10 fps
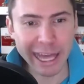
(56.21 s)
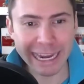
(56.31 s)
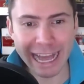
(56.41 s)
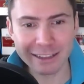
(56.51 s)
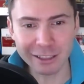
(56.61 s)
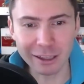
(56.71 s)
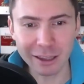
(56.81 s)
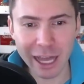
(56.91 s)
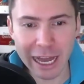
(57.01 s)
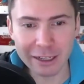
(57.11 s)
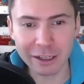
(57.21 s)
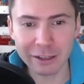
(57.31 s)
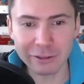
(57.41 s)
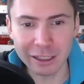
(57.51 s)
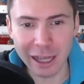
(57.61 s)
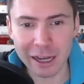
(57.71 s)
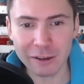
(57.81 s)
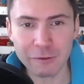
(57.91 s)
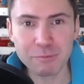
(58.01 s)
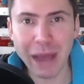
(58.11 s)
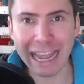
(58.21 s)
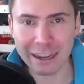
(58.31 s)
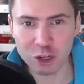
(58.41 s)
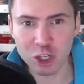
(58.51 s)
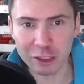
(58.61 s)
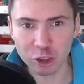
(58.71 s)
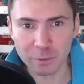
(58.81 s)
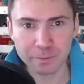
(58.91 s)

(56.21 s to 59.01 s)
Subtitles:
It has a lot of packages.